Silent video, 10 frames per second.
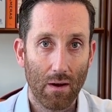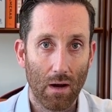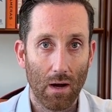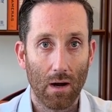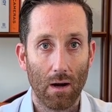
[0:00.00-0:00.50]

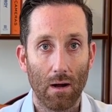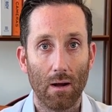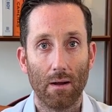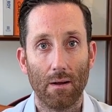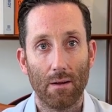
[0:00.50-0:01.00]

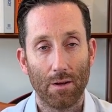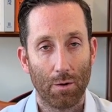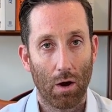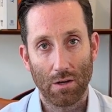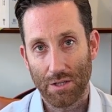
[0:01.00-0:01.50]

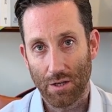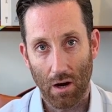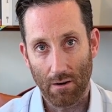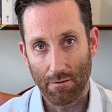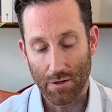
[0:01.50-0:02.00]

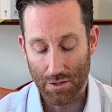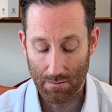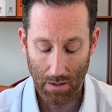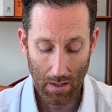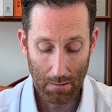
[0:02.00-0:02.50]
RTR
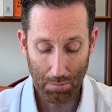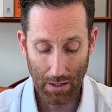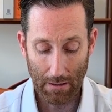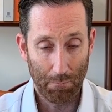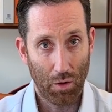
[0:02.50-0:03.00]
version.
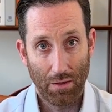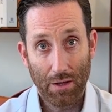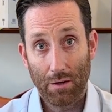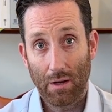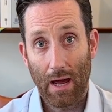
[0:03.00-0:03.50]
But I
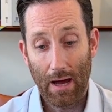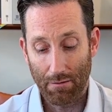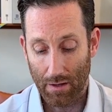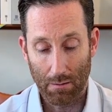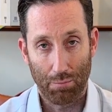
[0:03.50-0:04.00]
think you could
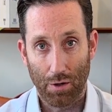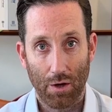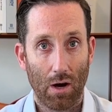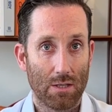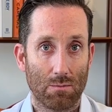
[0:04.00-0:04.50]
have like a pretty
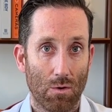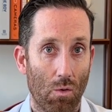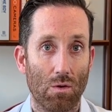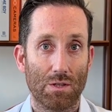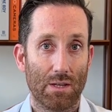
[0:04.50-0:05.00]
awesome
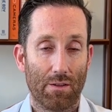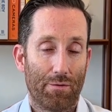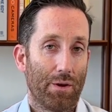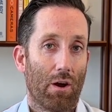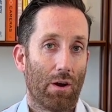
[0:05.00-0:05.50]
course in a
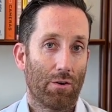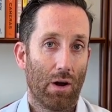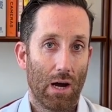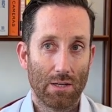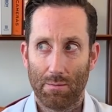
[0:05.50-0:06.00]
3-car
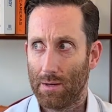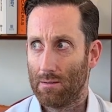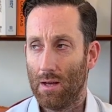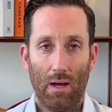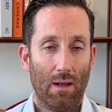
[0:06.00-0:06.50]
garage. I
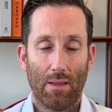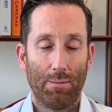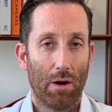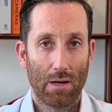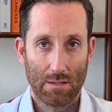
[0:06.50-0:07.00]
mean, that'd
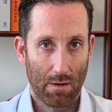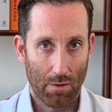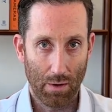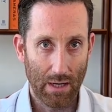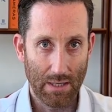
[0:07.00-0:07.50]
be awesome on
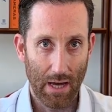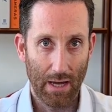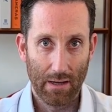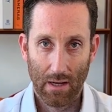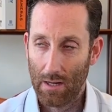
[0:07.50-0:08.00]
a rainy
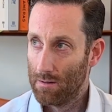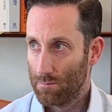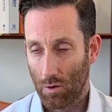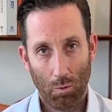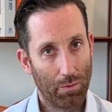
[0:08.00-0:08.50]
day.
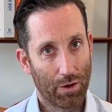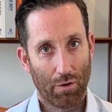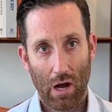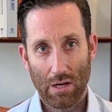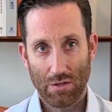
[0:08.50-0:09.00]
Open the
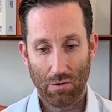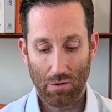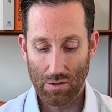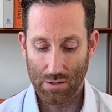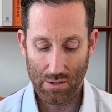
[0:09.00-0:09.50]
garage
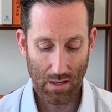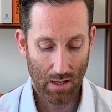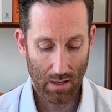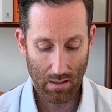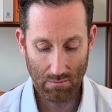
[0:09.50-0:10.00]
doors
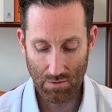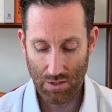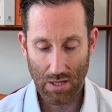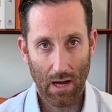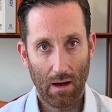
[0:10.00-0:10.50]
and
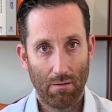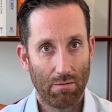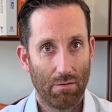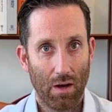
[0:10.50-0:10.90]
just have